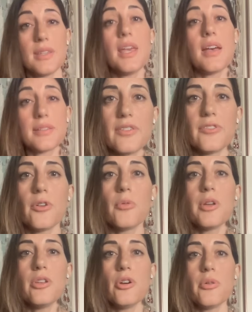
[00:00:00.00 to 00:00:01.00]
Yes. So
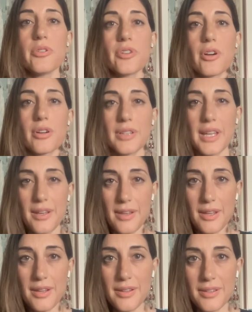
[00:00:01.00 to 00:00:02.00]
when Noah's Ark
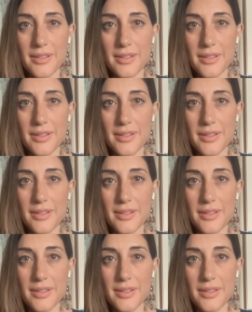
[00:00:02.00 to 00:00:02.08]
landed